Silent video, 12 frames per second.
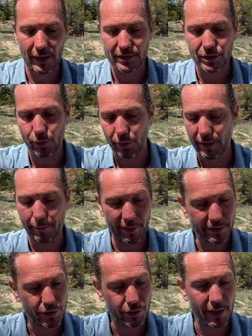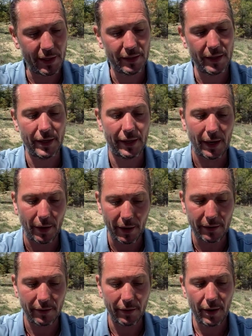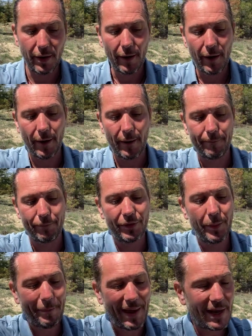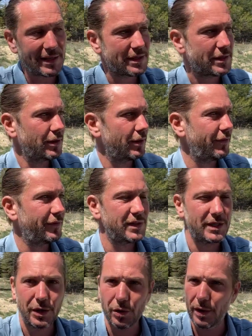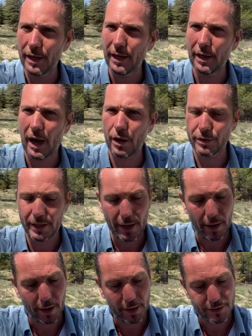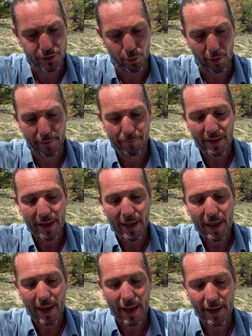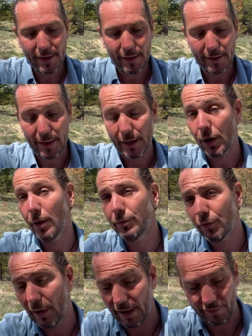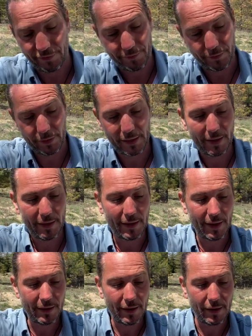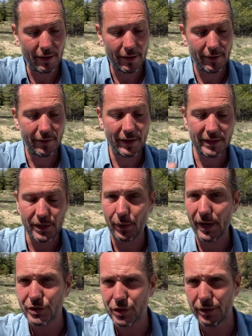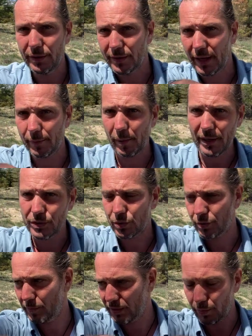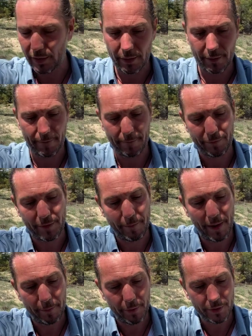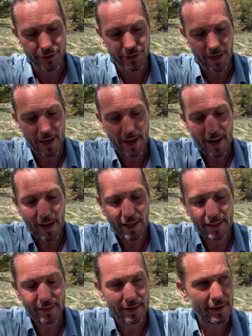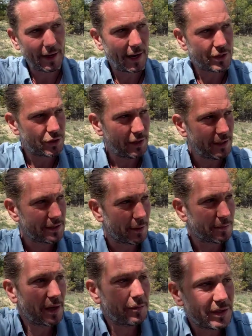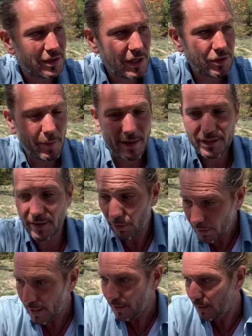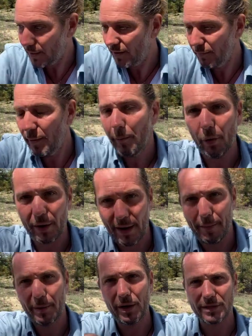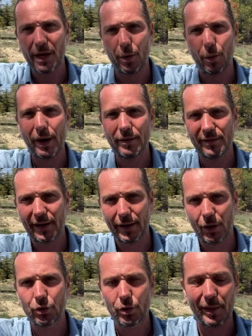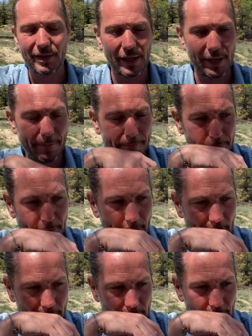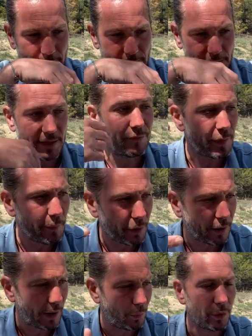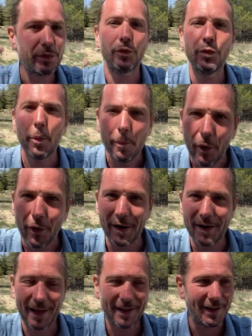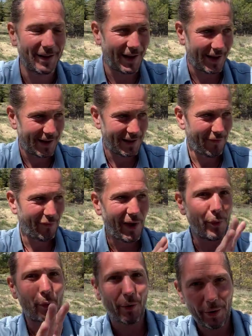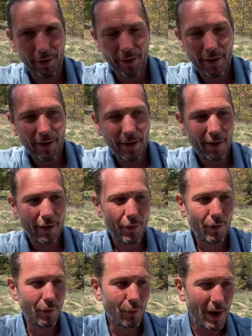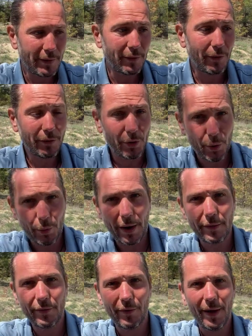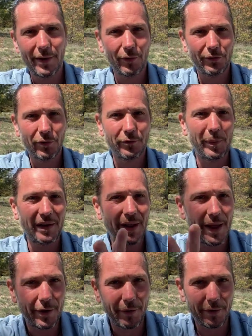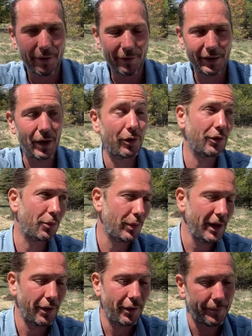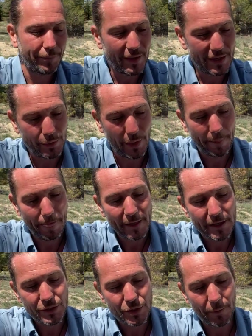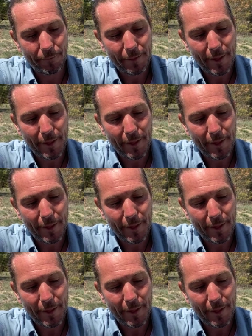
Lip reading: and so on, their personality, the character, the past, physically, how they are and so on, and they come to life. Okay, then interaction take place between the members, and actually sometimes I say to myself, okay, give me more, because I write like automatically, and then I say, give me more, I want to know more, like if I were a writer, co-writer, and also spectator, okay, or the reader as well. So,